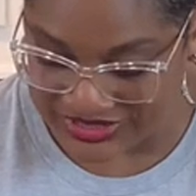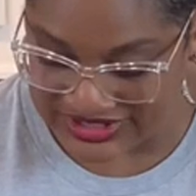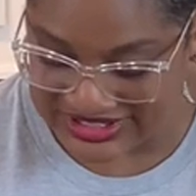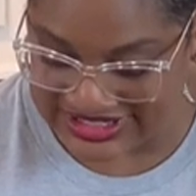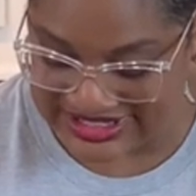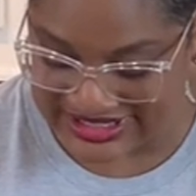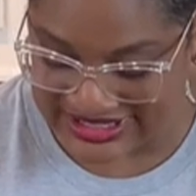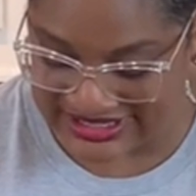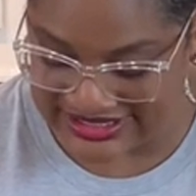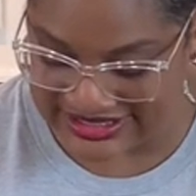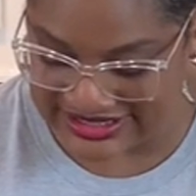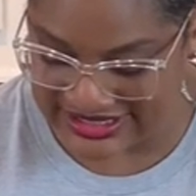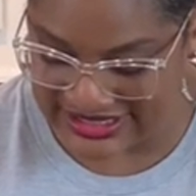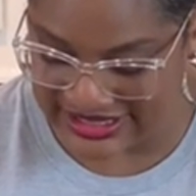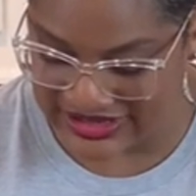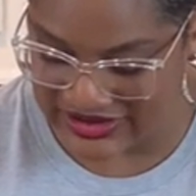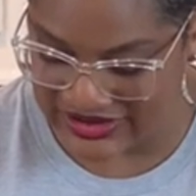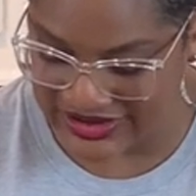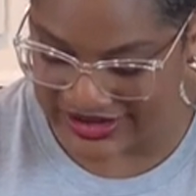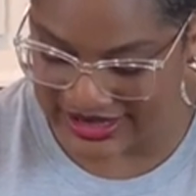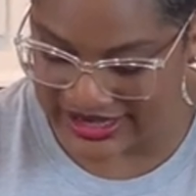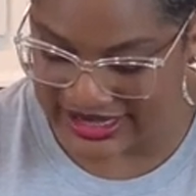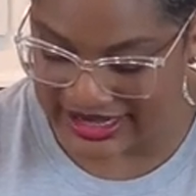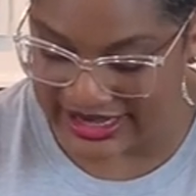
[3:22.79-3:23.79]
the seasoning
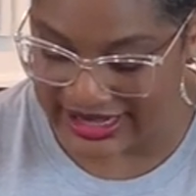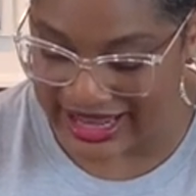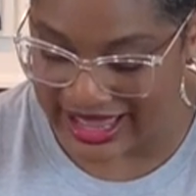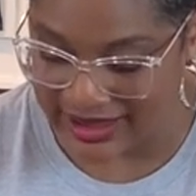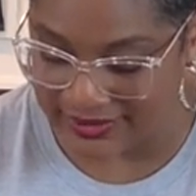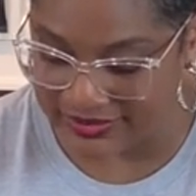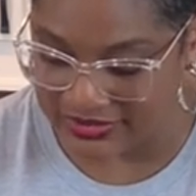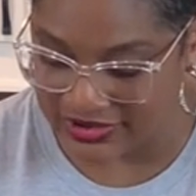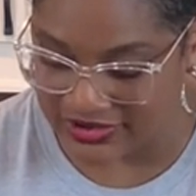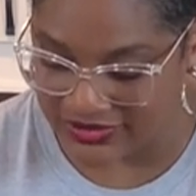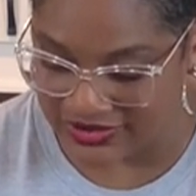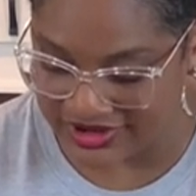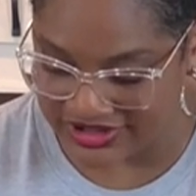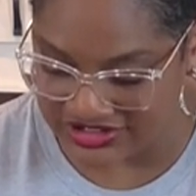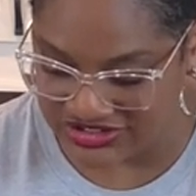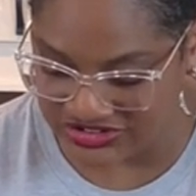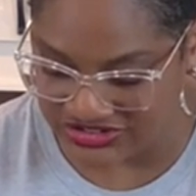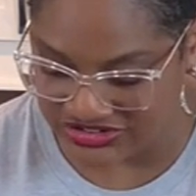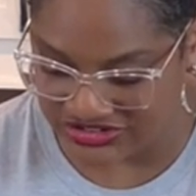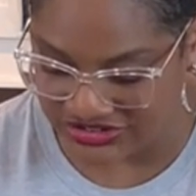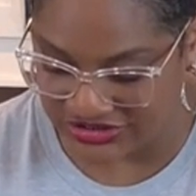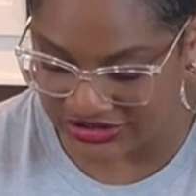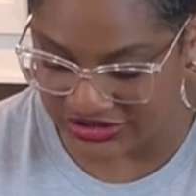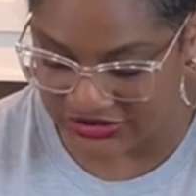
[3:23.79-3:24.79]
on it and I'm going to
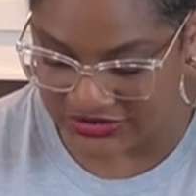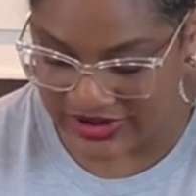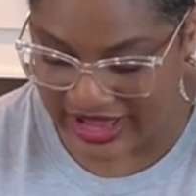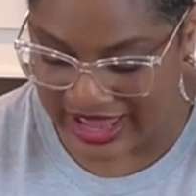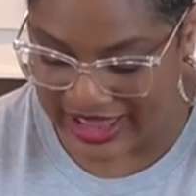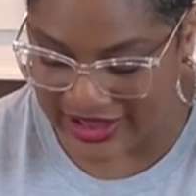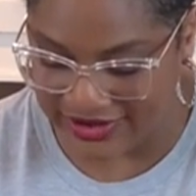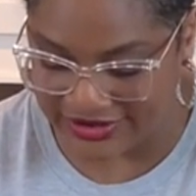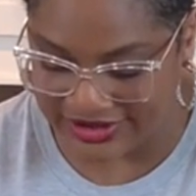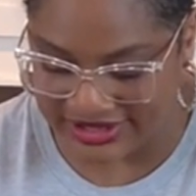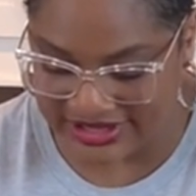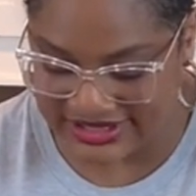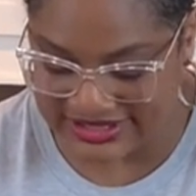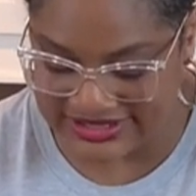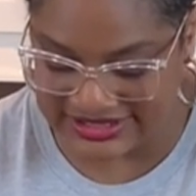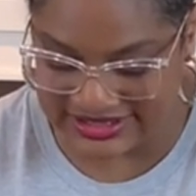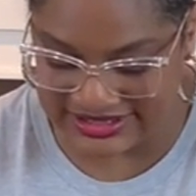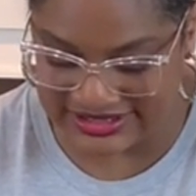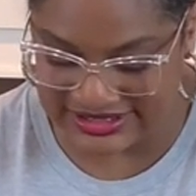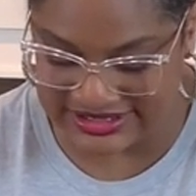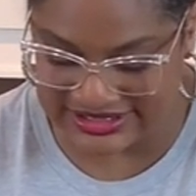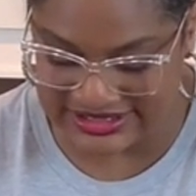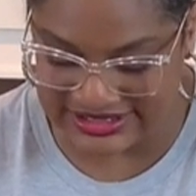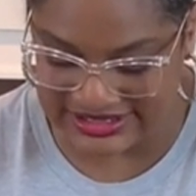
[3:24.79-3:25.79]
show you how easy
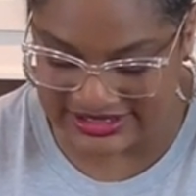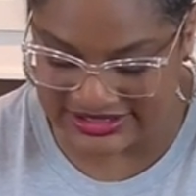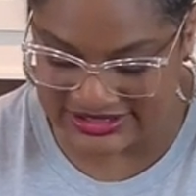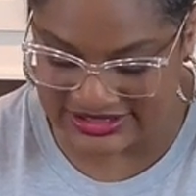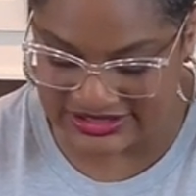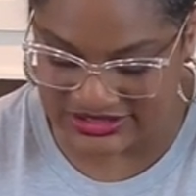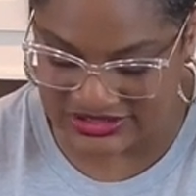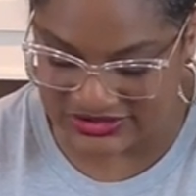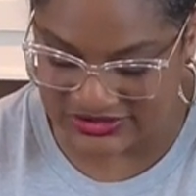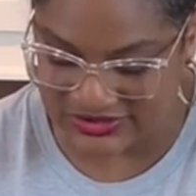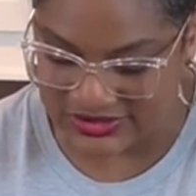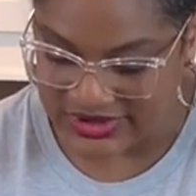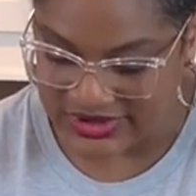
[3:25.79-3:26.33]
this is to do.